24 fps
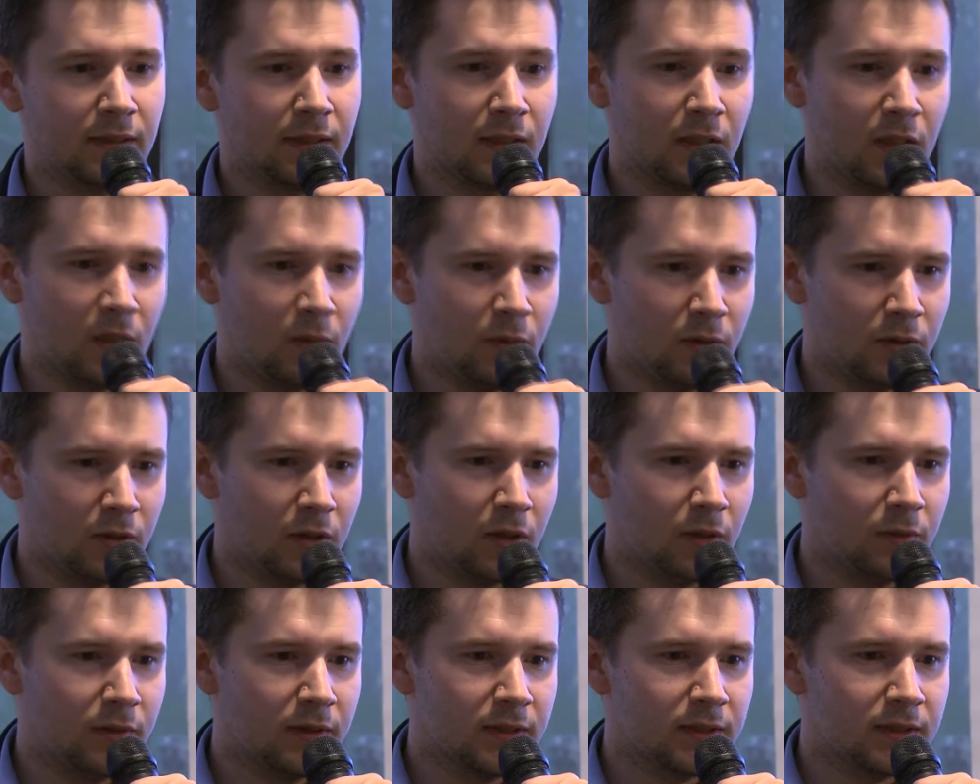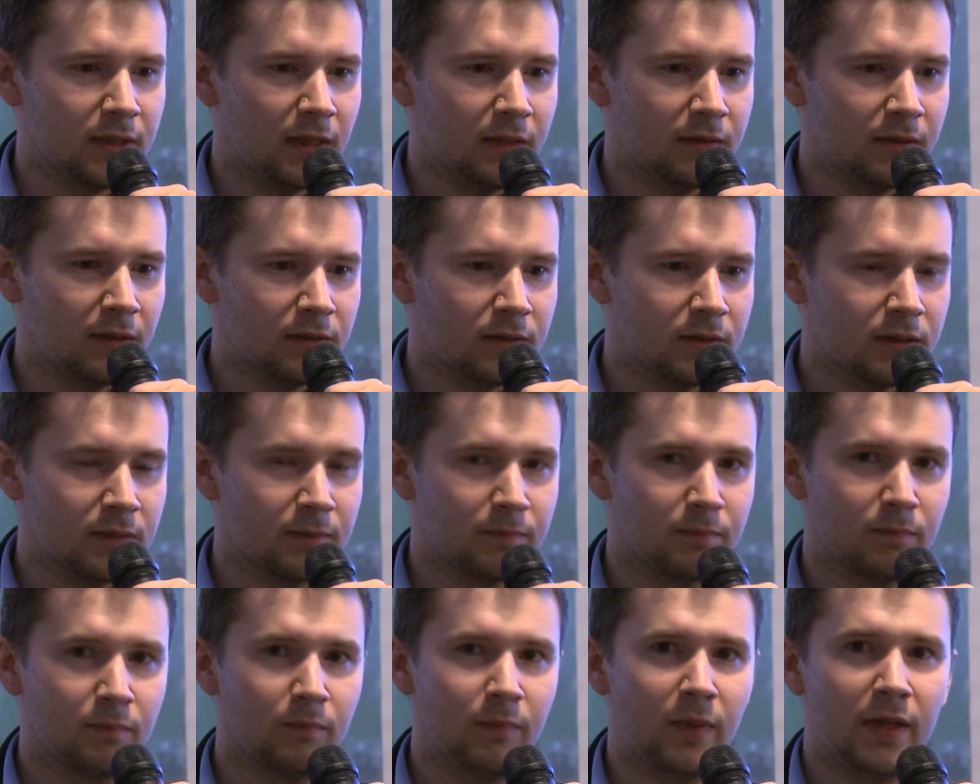Common coding standards
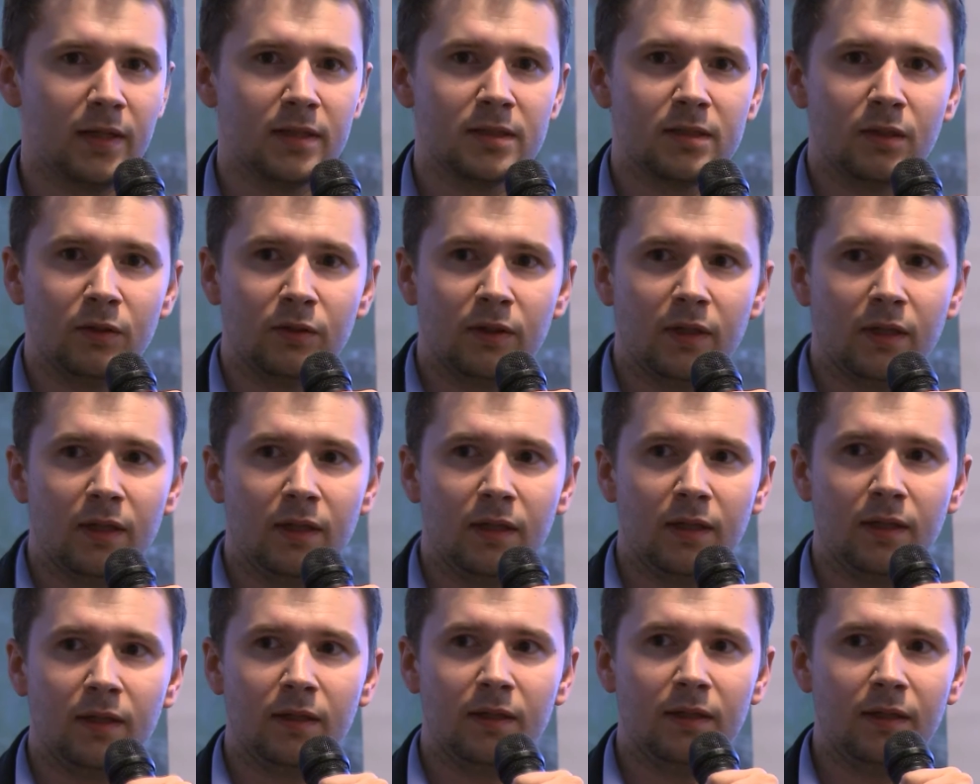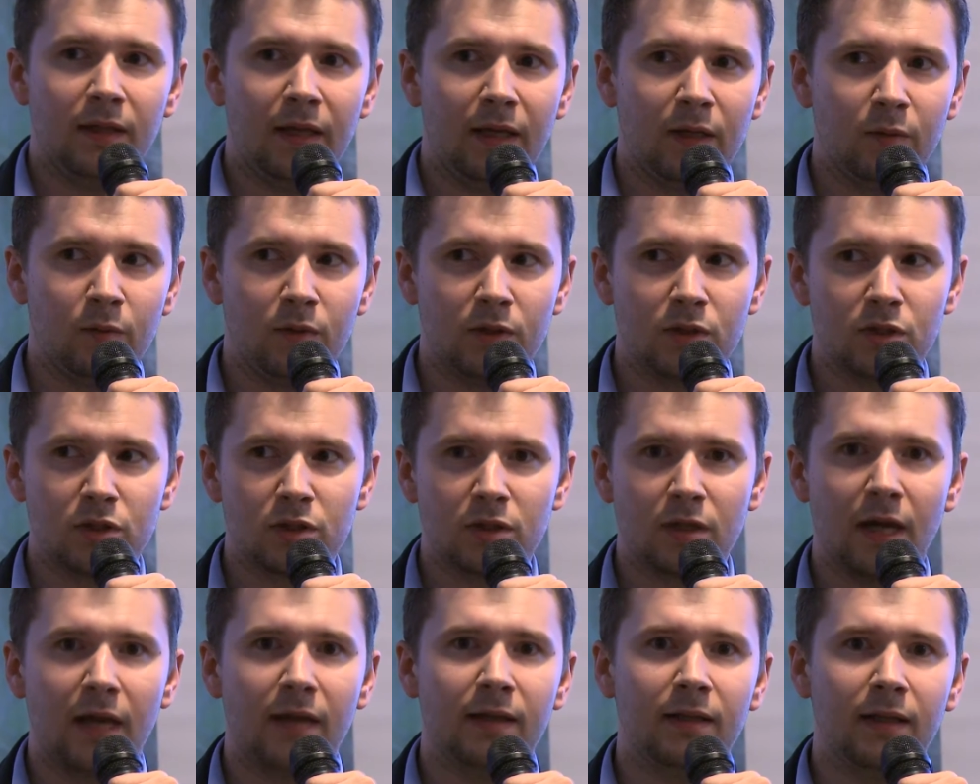based on the language
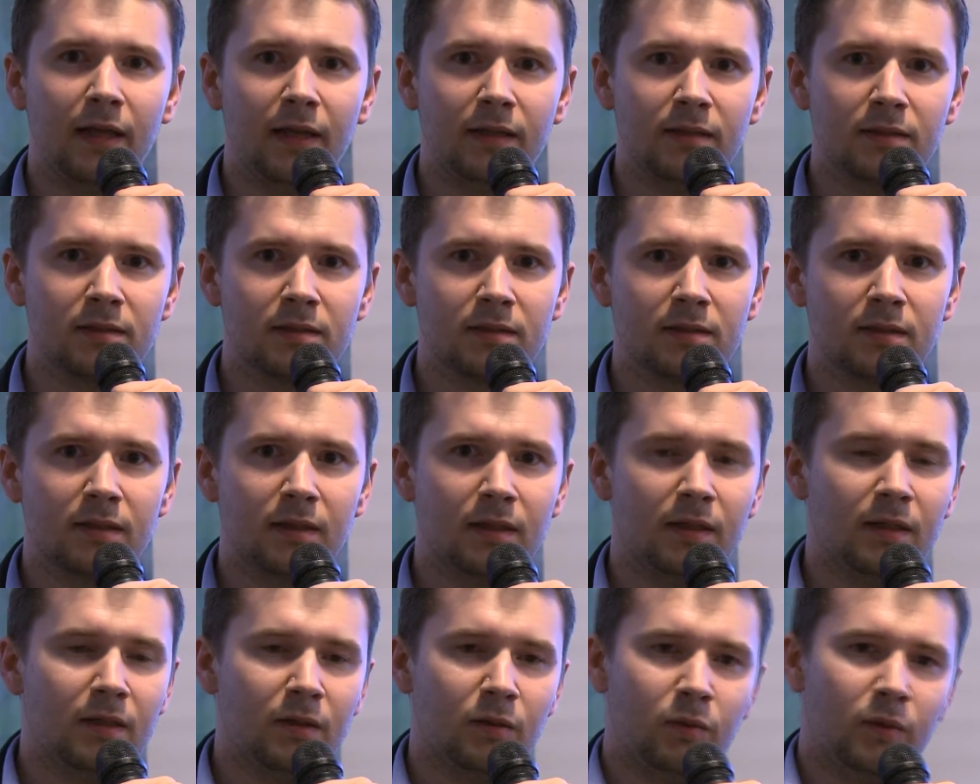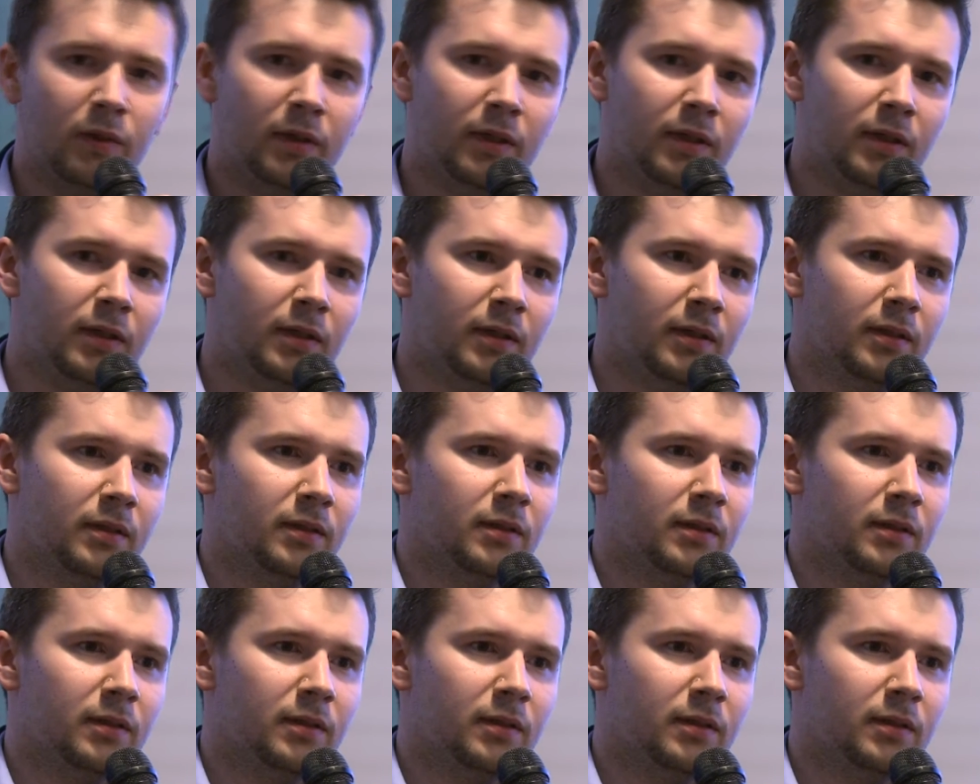guidelines. We,